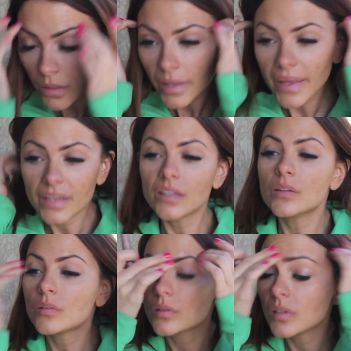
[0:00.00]
And
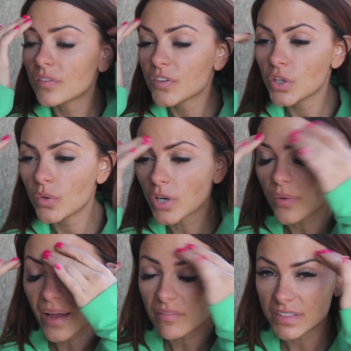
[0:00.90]
if you don't
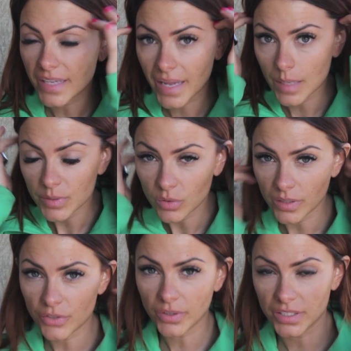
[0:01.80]
have the time and you
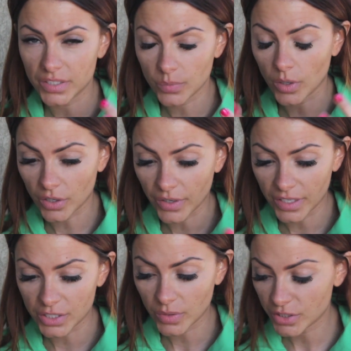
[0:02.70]
literally just want to hurry
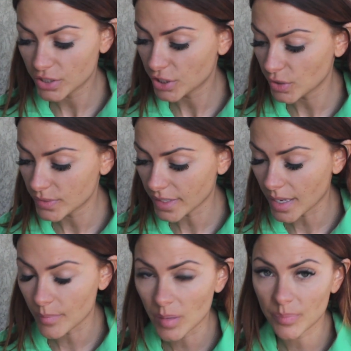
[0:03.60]
and do it, just use a
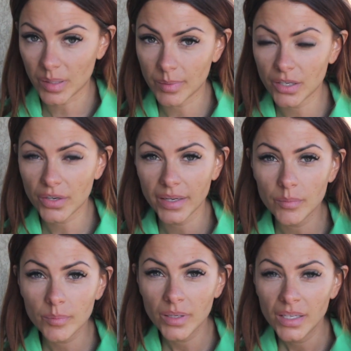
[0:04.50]
BB
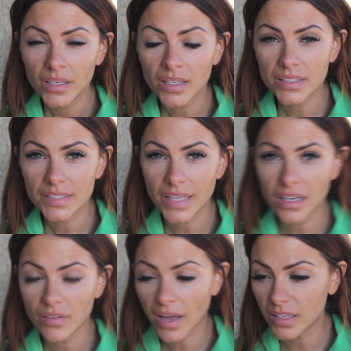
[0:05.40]
cream instead
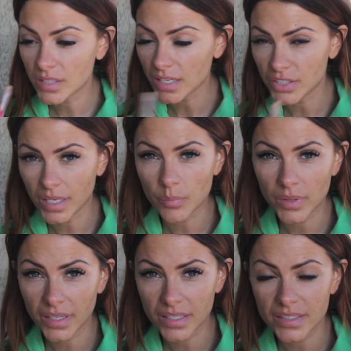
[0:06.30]
of kind of touching up
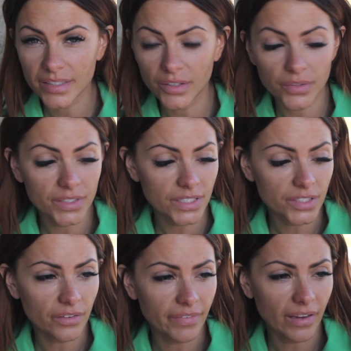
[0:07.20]
with a concealer. This is
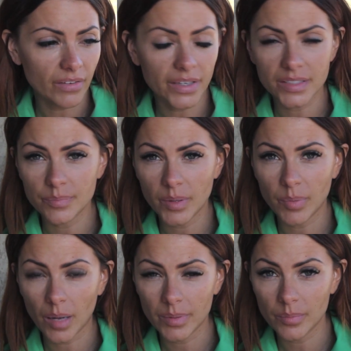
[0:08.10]
our favorite. It's the
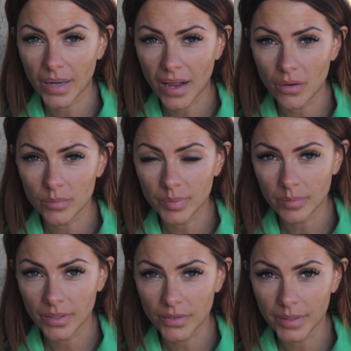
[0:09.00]
Bobbi Brown
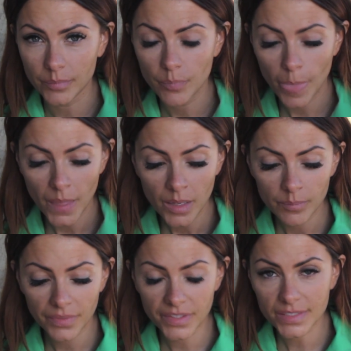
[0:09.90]
BB cream,
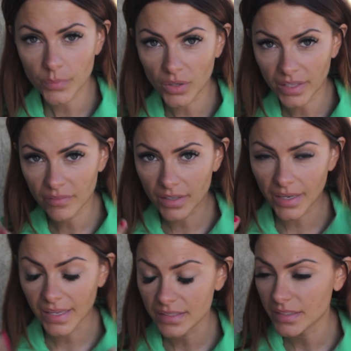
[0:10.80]
but this will give a
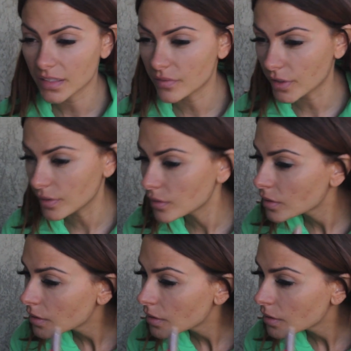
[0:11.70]
nice even